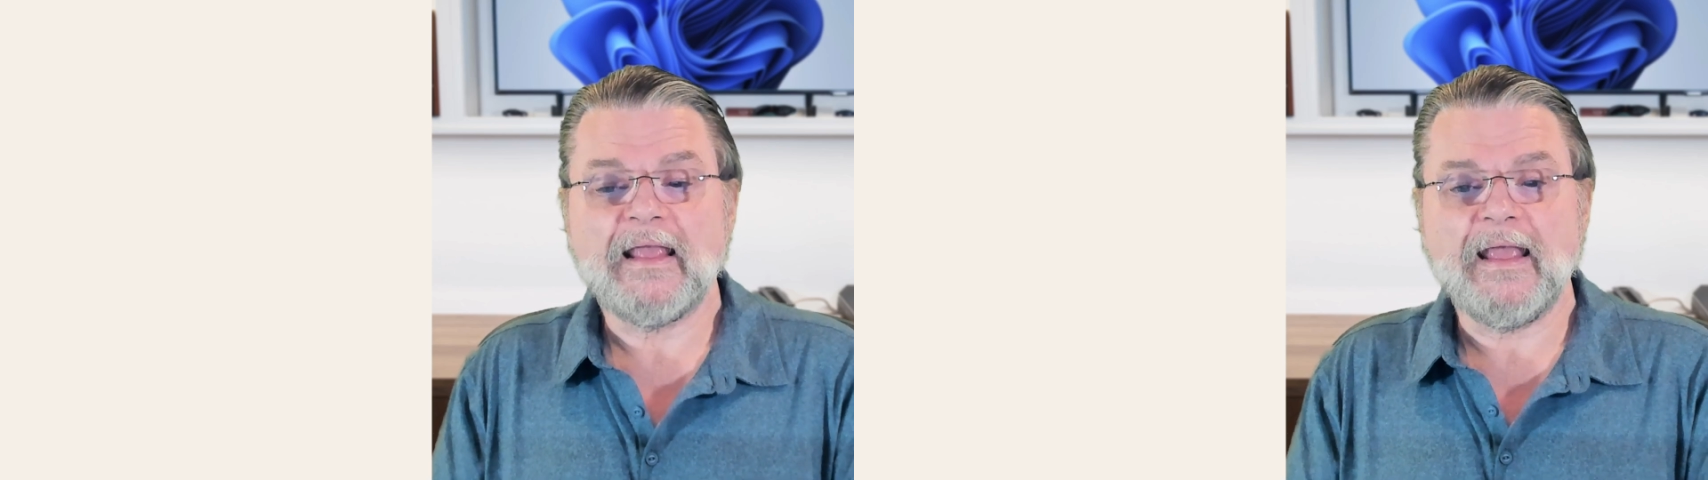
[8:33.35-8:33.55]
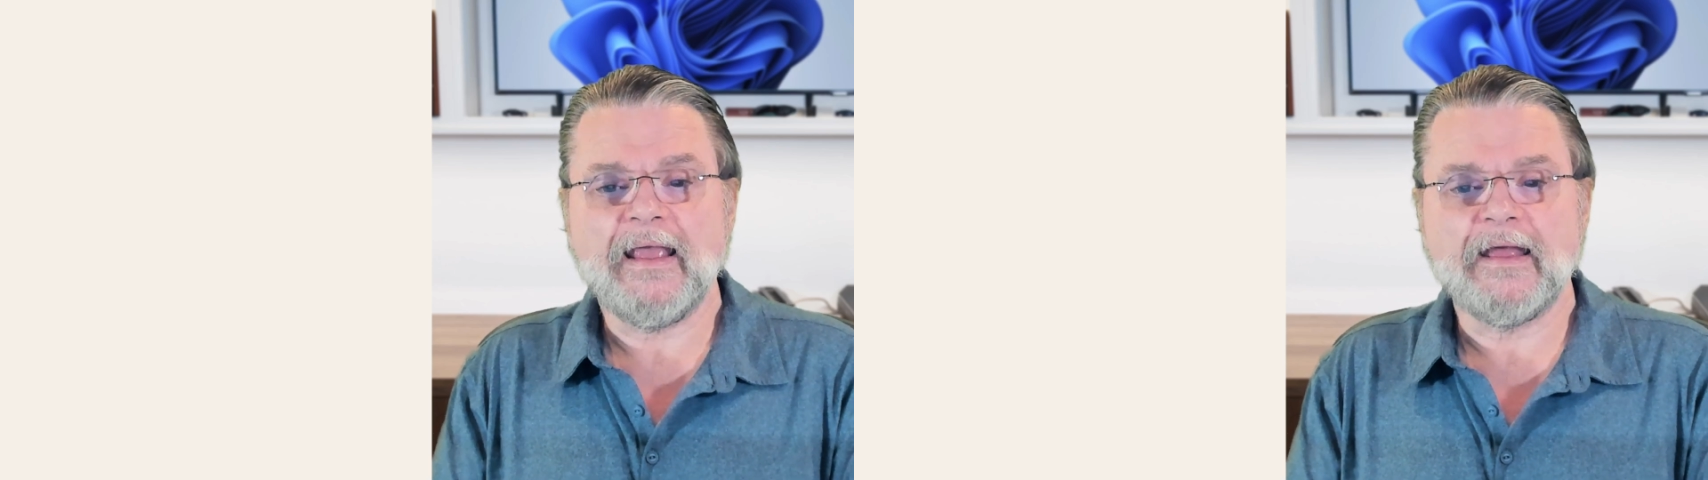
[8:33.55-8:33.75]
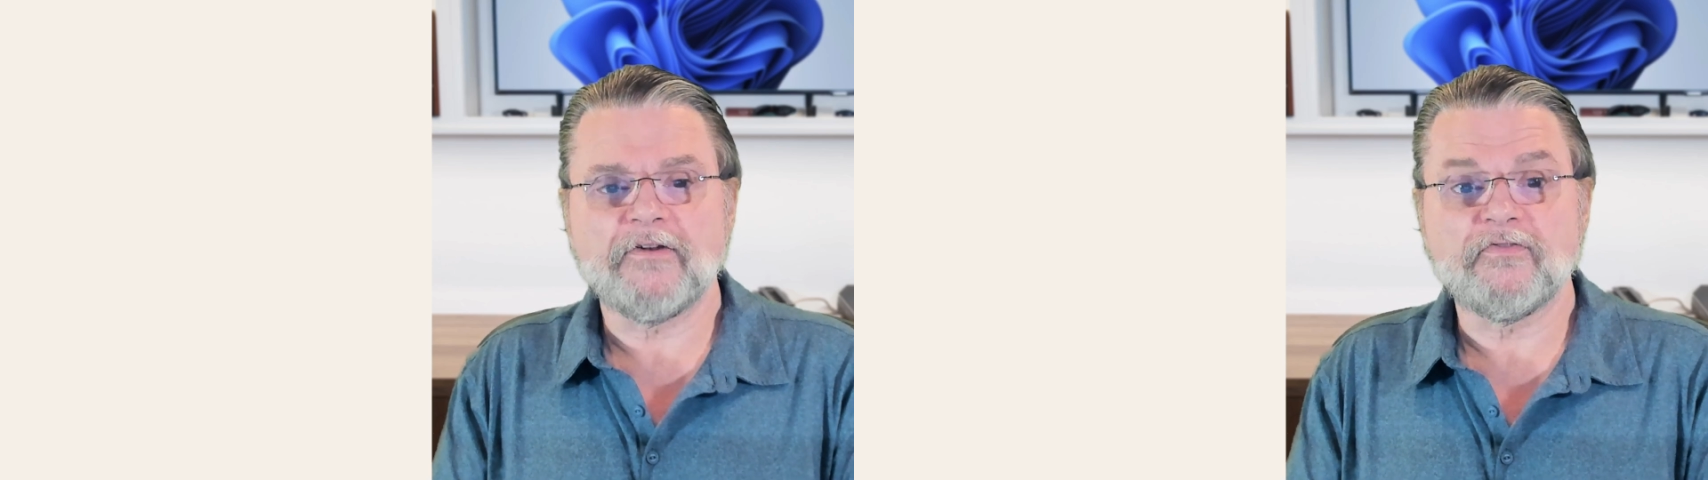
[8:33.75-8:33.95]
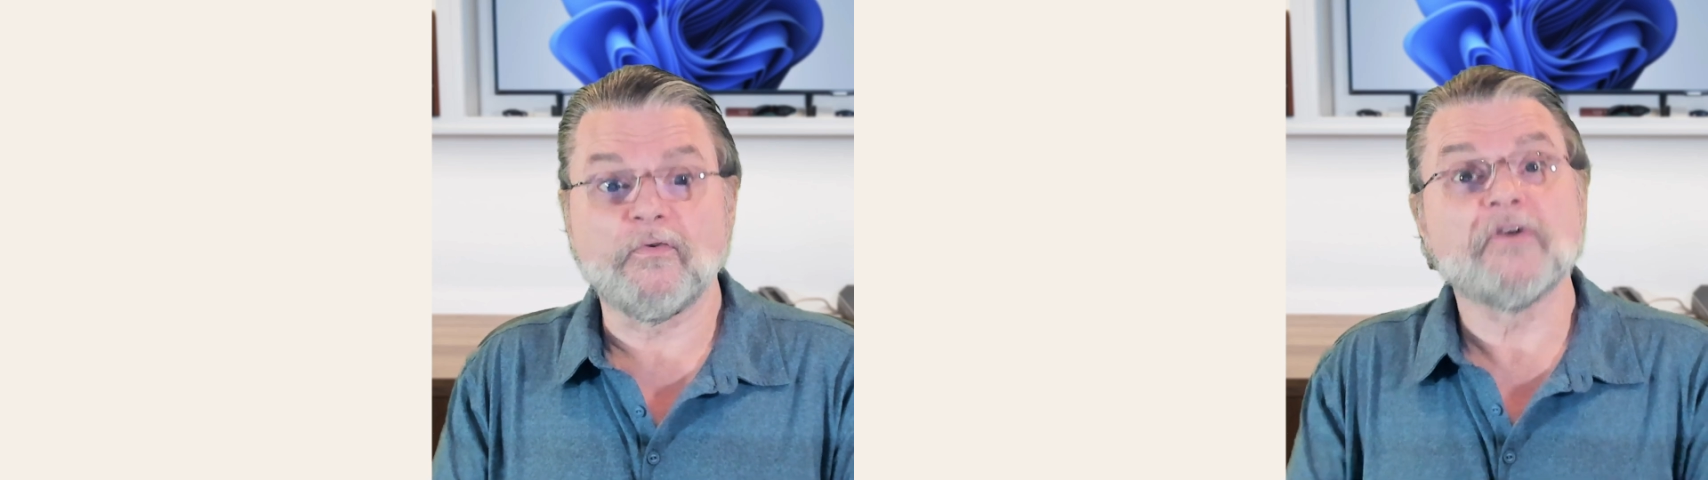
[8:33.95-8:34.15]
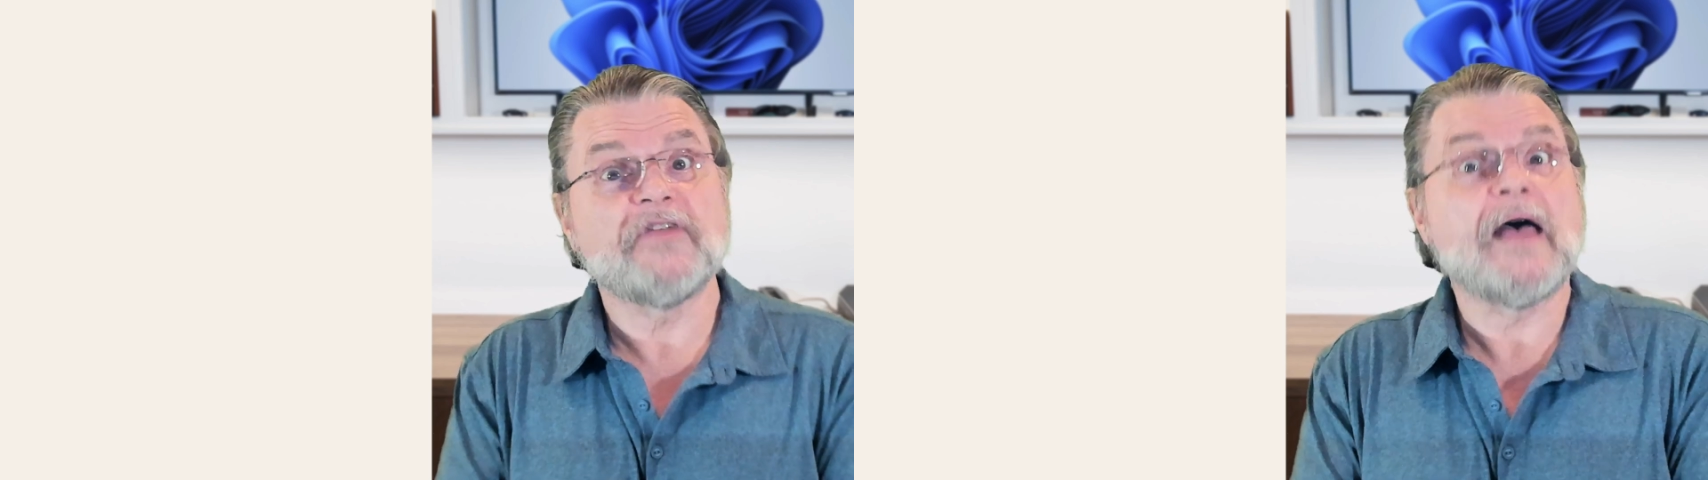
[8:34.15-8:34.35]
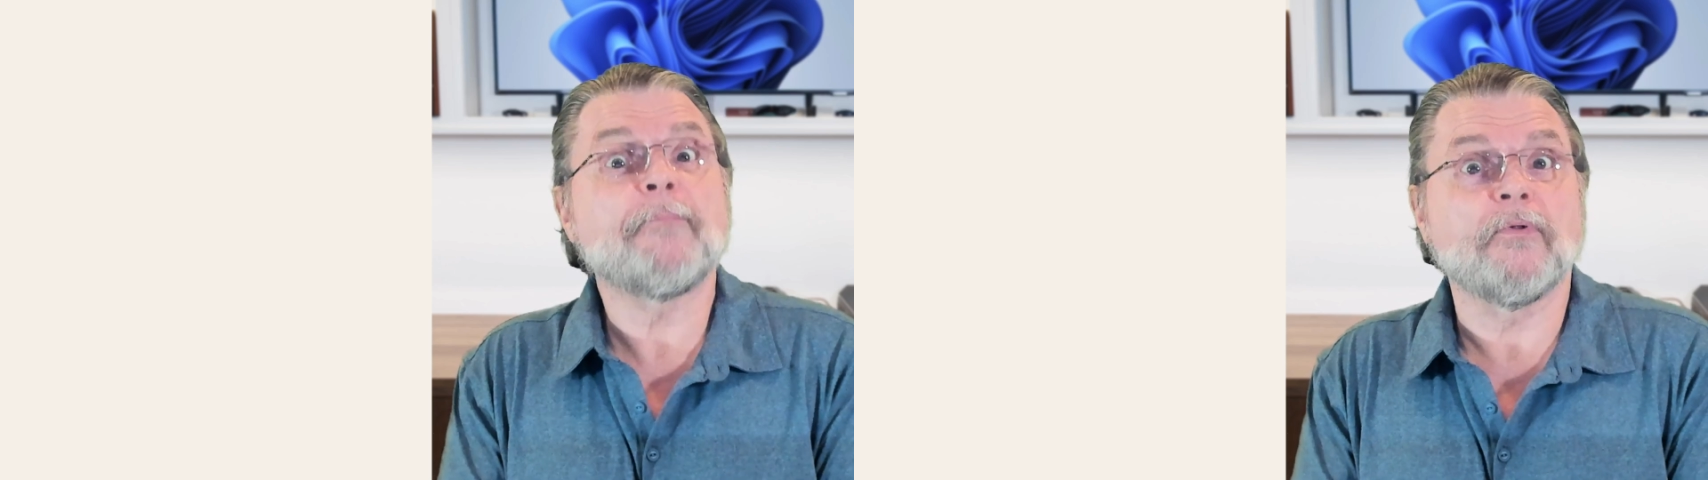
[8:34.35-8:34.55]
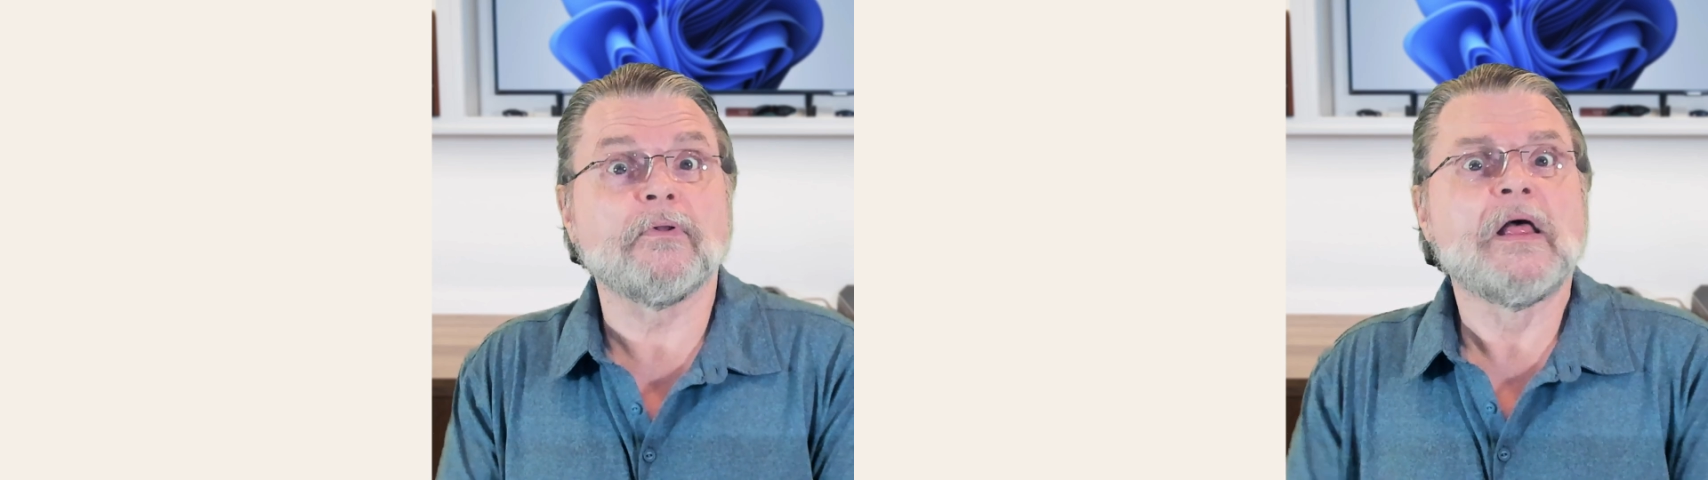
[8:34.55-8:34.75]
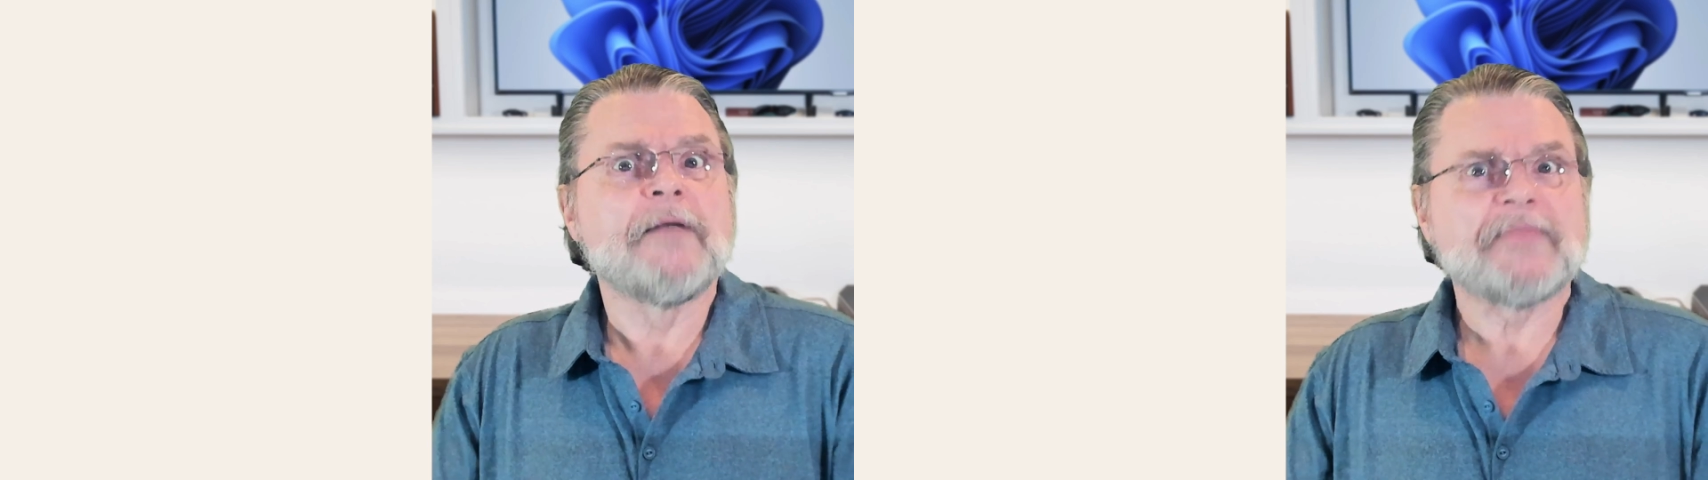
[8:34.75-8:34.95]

and for example,